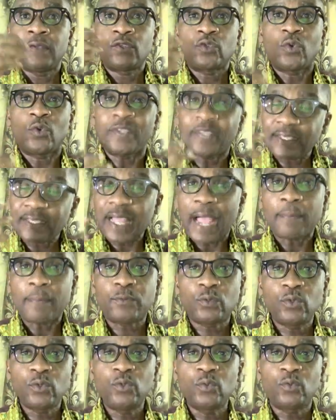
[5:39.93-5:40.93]
So it is
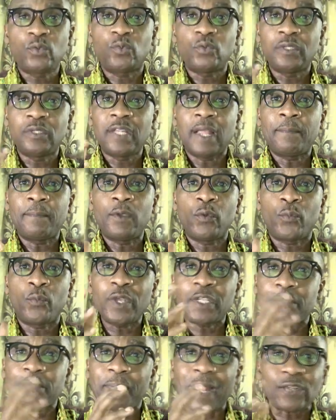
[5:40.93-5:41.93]
up to you to determine
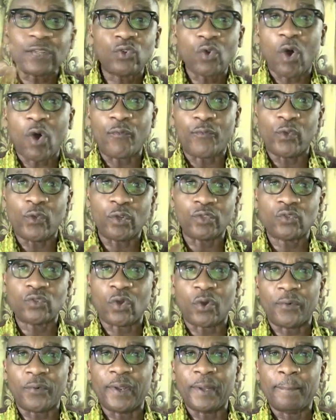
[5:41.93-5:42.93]
which part of your
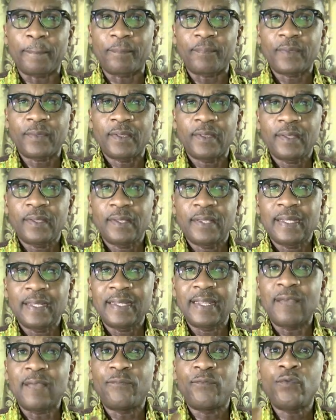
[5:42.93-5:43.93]
story
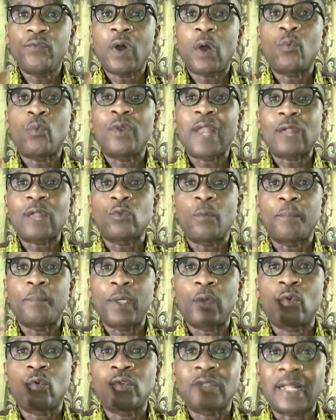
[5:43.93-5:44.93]
the viewer would like to
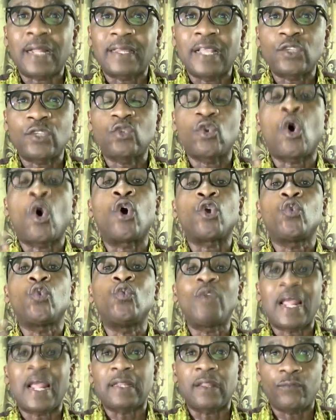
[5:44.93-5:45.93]
pay close attention, or you
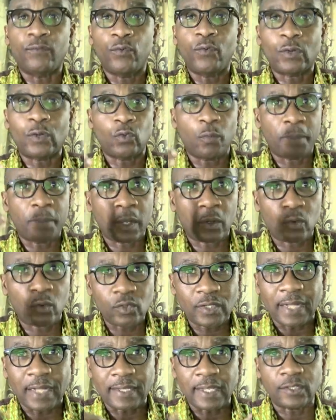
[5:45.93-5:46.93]
would like the viewer to pay
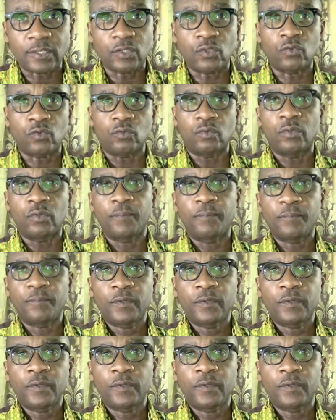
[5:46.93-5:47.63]
close attention to.